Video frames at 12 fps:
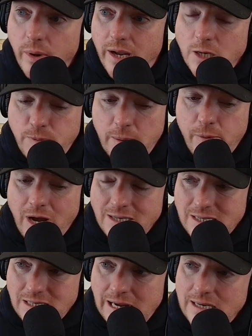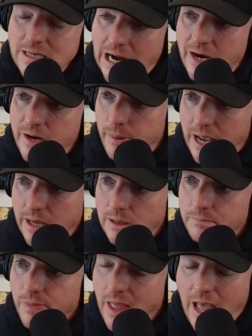because people got sick and tired of paying
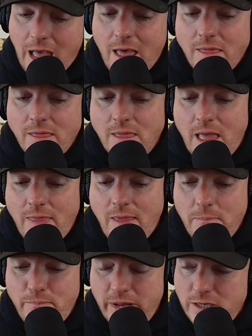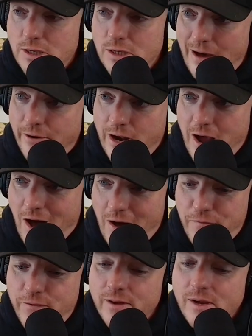them, and and they bitched loud
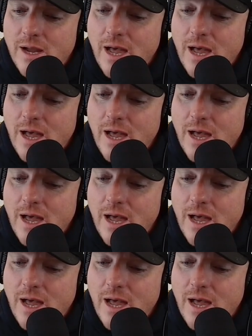enough,